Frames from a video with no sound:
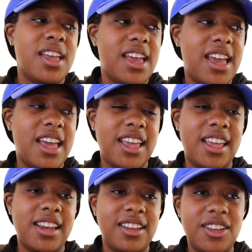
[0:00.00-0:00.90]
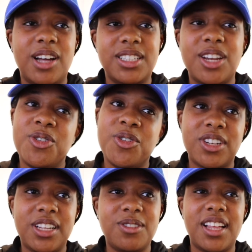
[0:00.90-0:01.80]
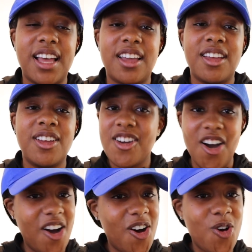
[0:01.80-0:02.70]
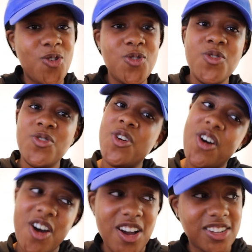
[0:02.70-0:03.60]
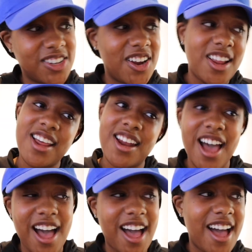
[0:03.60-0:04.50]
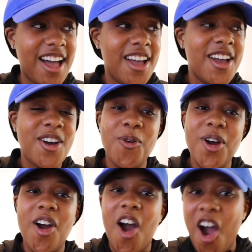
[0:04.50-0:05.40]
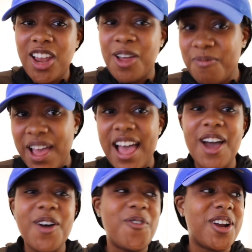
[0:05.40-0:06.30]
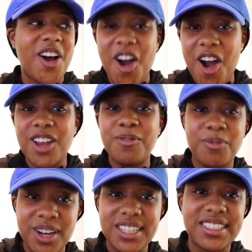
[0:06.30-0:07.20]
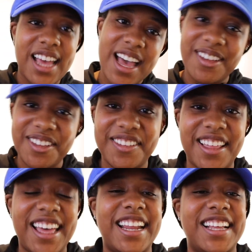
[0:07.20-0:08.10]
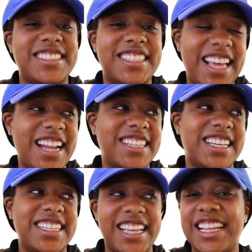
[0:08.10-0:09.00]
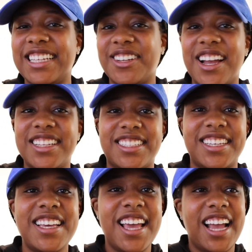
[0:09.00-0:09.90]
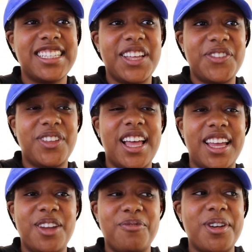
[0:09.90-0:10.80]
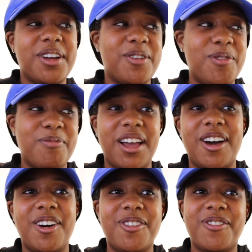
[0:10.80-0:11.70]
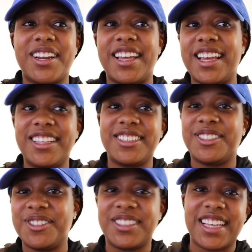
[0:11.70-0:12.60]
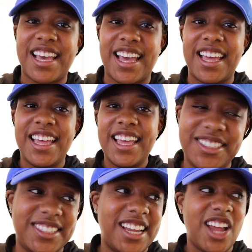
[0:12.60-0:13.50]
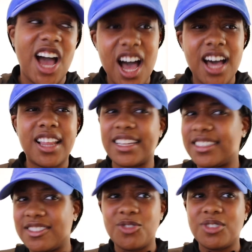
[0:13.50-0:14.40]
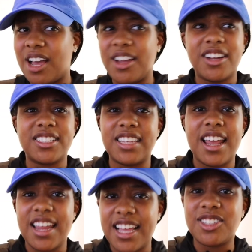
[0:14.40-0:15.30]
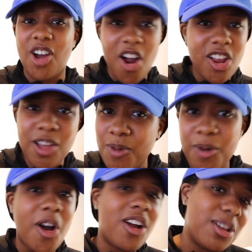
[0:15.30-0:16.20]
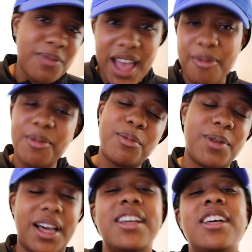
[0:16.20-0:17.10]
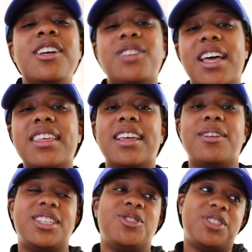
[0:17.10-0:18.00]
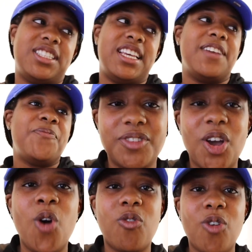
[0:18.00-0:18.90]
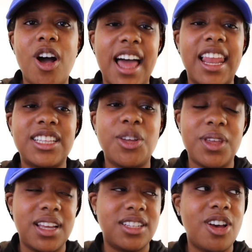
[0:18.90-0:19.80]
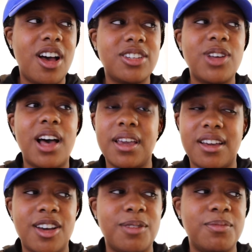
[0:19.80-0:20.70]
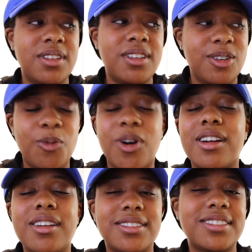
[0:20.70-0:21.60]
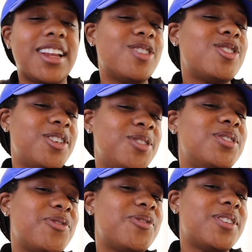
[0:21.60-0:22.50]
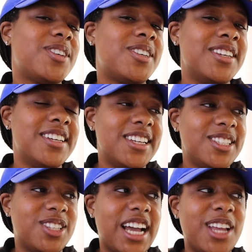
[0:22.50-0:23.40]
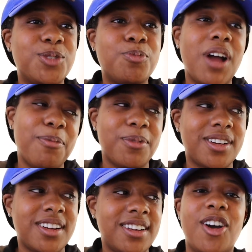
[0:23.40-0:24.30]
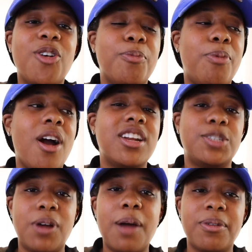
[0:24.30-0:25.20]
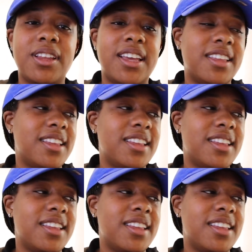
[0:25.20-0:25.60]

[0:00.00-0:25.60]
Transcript: And you know, I was like, New York. They was like, oh, New York, da-da-da. Where Harlem at? Where the Harlem boys at? And I was like, dang, that's crazy. Cause I feel like in America, we'd be like, oh, where the English dudes at? She was like, nah, like dudes out here is not it. It's Harlem, where Harlem at, blah, blah, blah. So I think that was interesting. Overall, I like the way they talk. So I'll pick up words and I'll start using it for real. So like I use proper, like, oh, the party's proper lit.